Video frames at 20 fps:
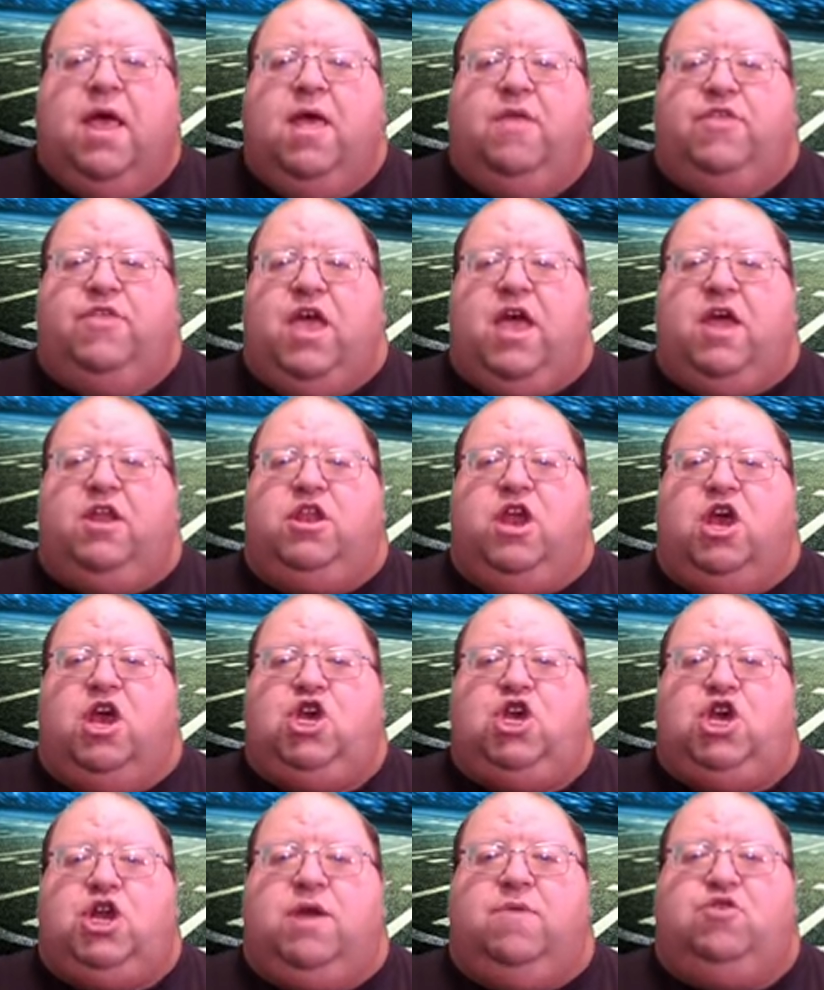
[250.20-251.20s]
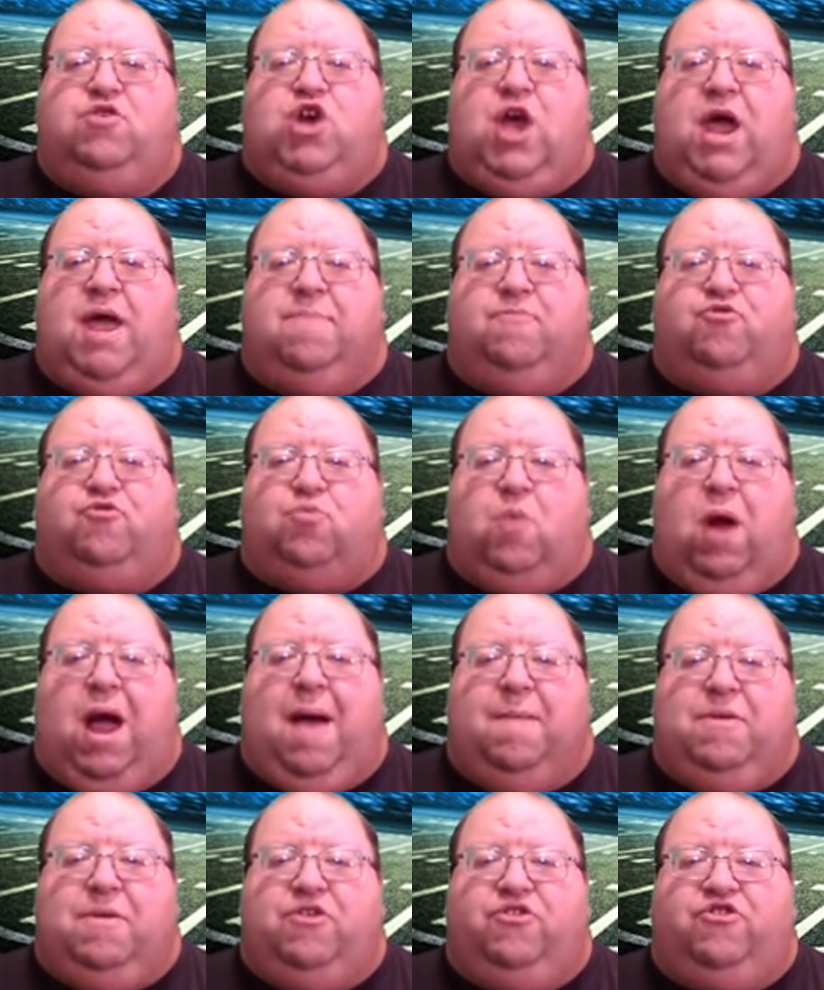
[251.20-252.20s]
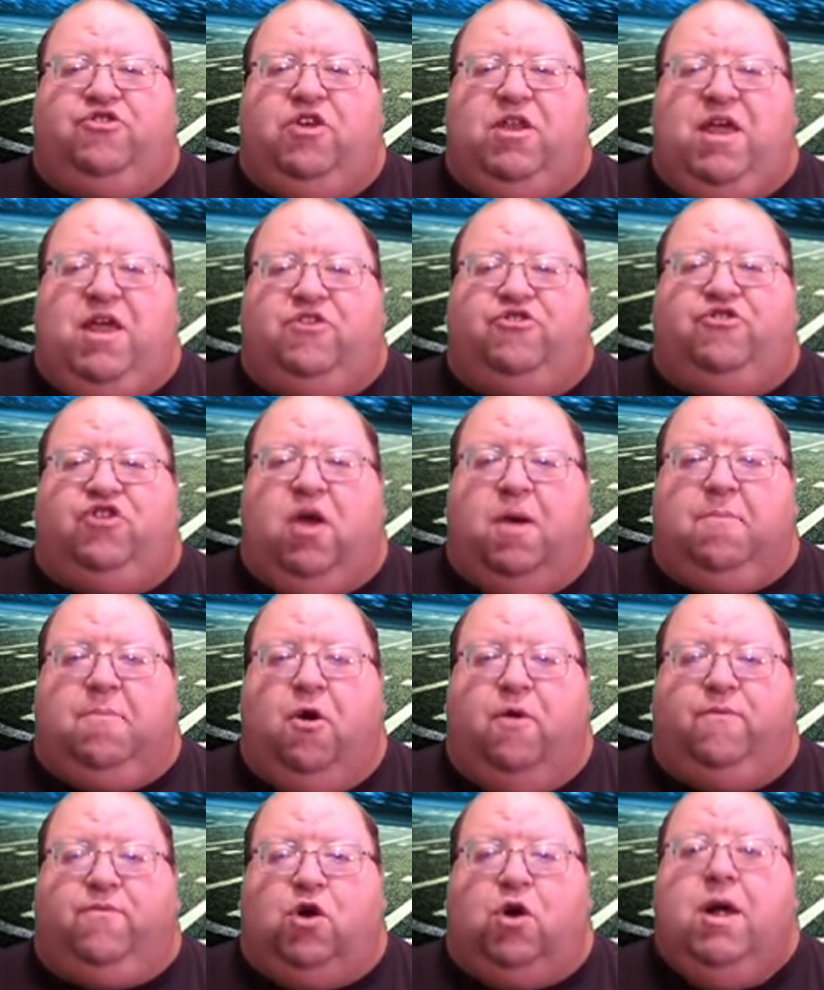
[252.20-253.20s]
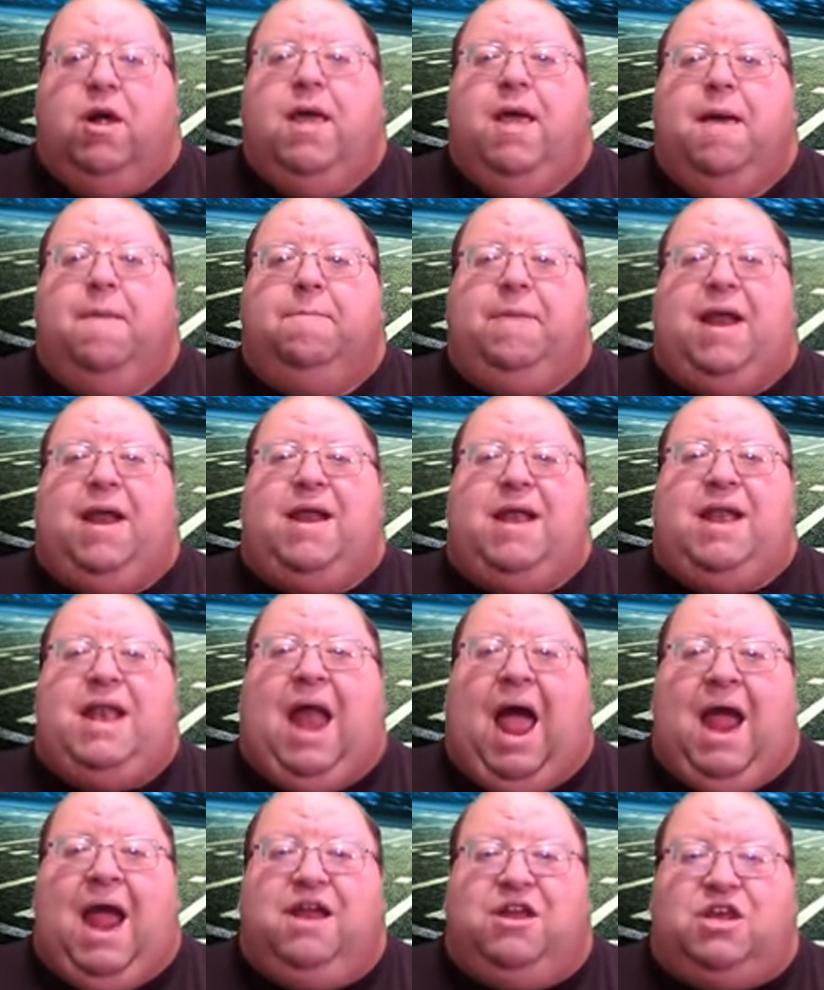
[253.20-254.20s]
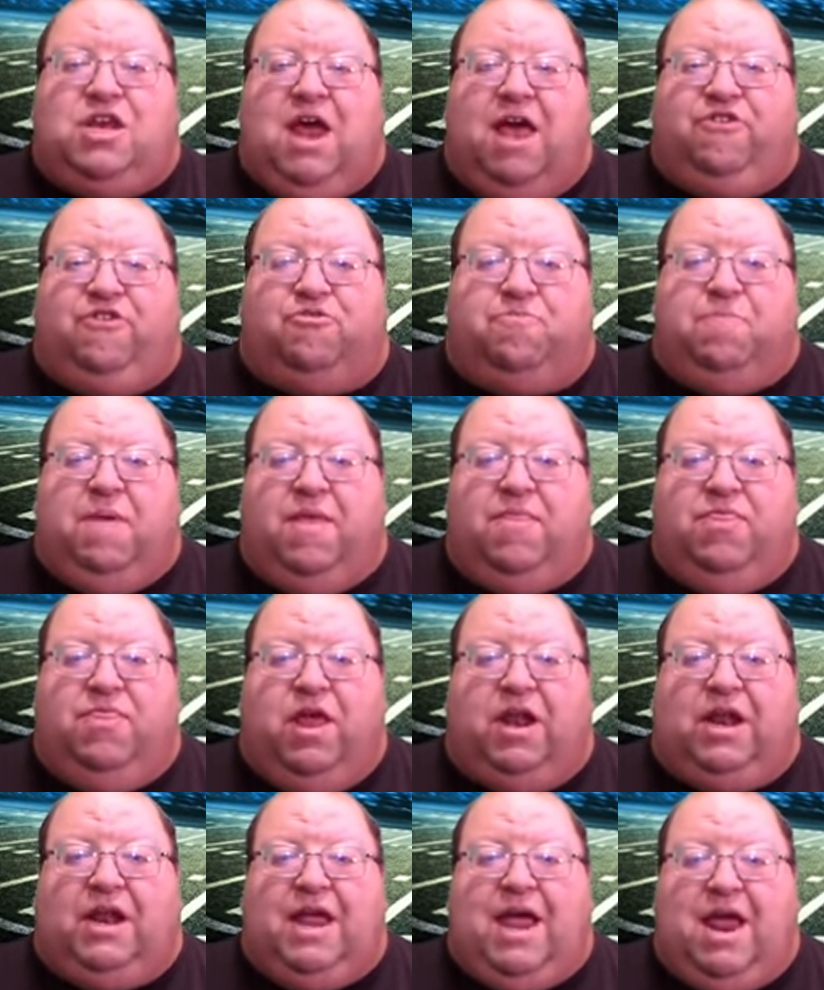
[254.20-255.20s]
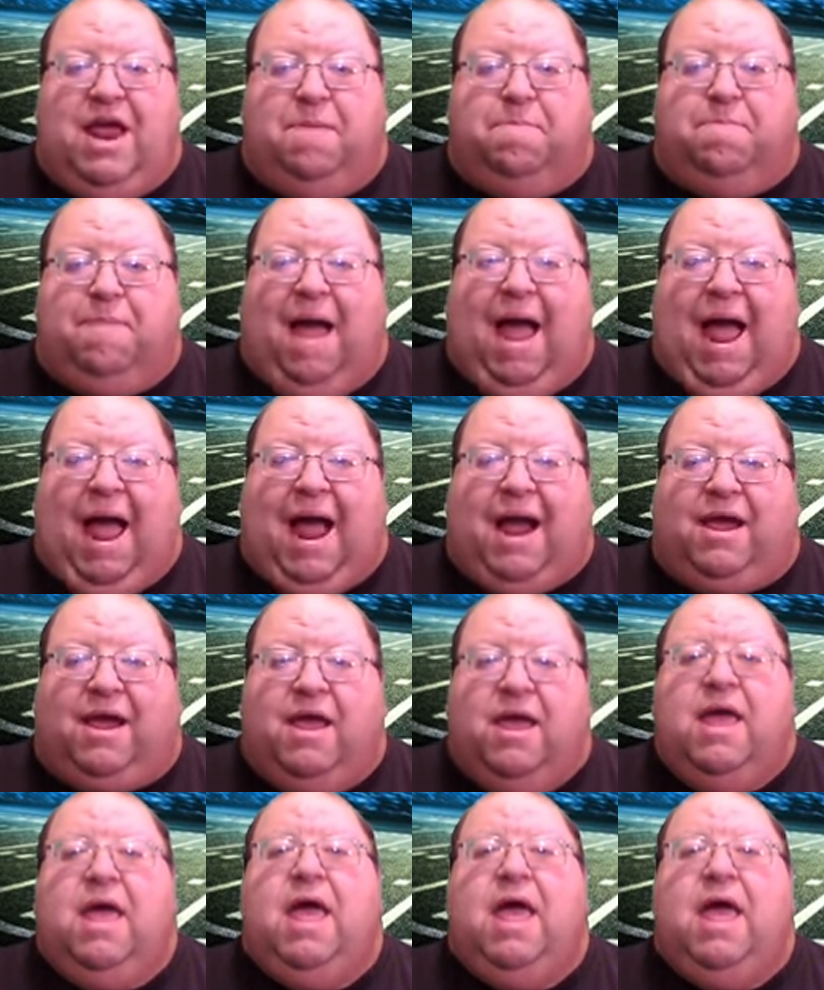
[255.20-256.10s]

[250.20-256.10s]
The addition of James Robinson has come over, but Knight has been the lead back.